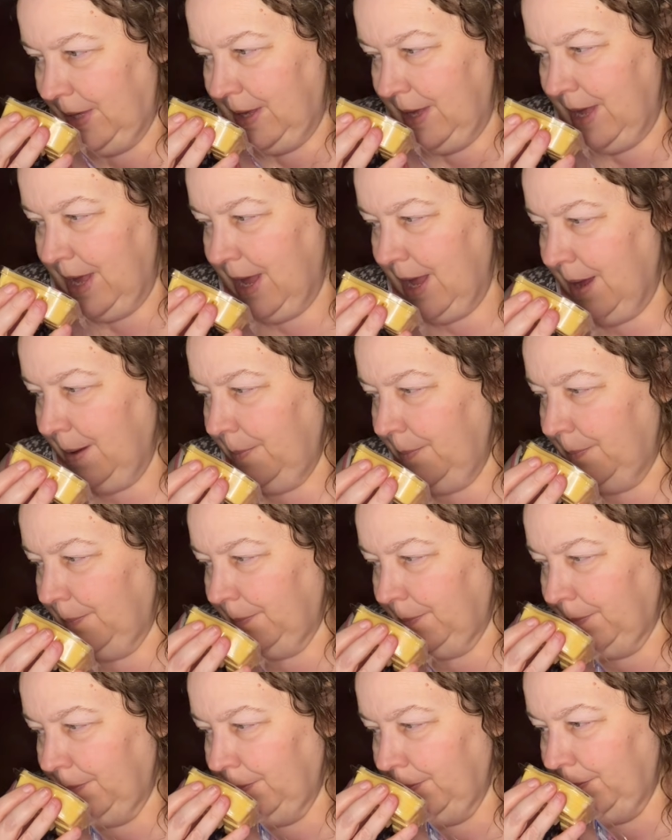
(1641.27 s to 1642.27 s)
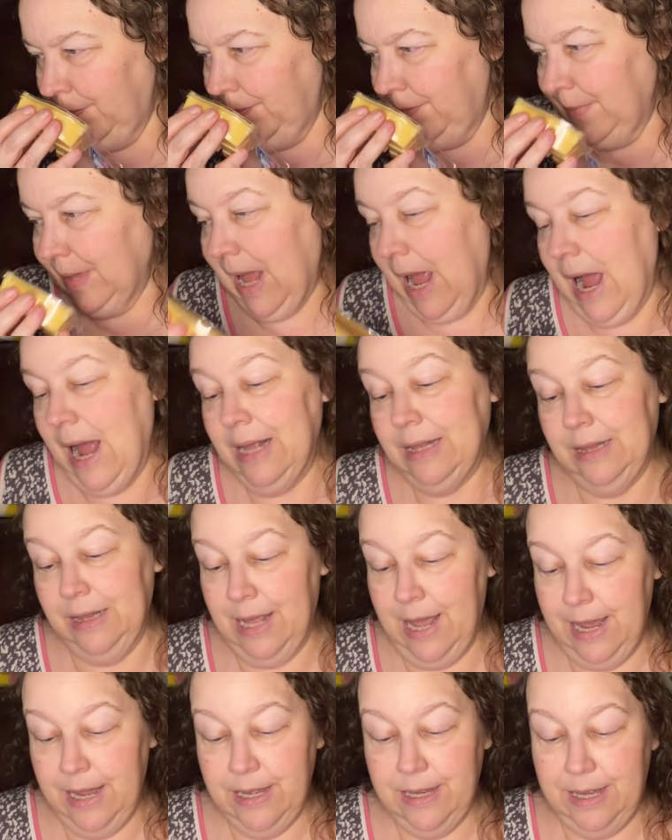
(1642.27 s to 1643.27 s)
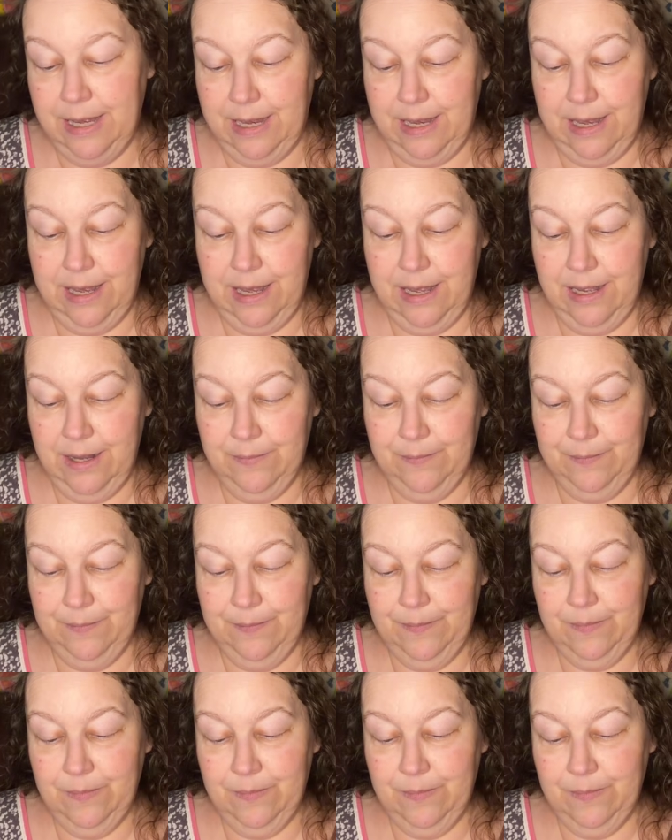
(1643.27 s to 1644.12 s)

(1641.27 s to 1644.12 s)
Yep. I like it.